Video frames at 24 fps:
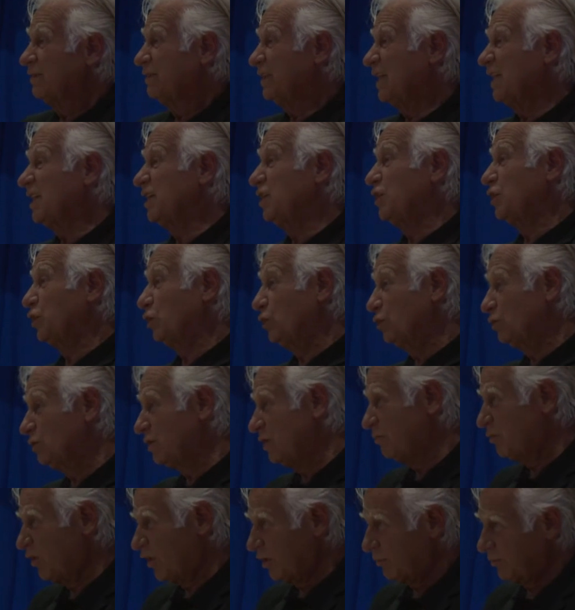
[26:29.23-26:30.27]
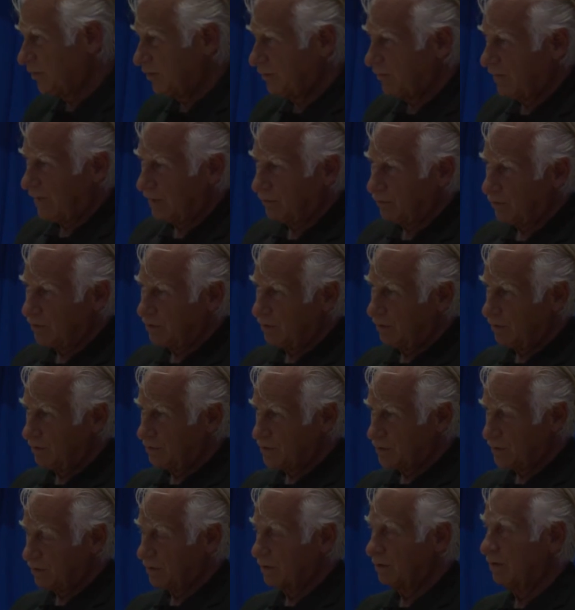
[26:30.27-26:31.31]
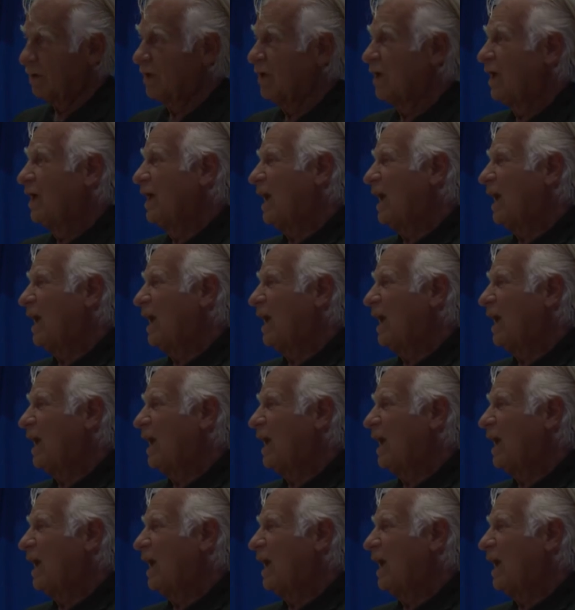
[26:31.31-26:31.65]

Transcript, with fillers: the EU Department of Agriculture,